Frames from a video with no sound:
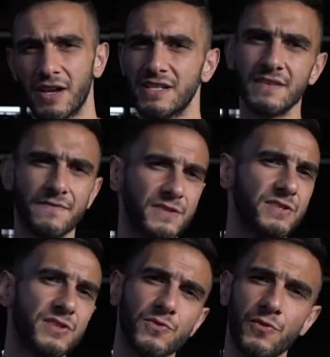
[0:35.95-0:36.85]
a
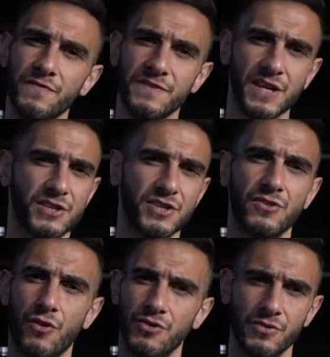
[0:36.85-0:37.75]
different sort of tension
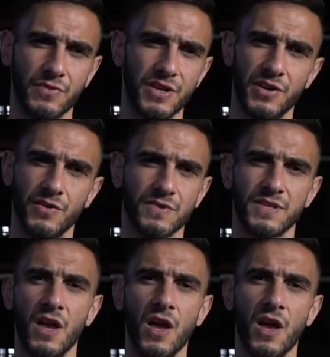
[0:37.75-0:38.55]
on your rear delts.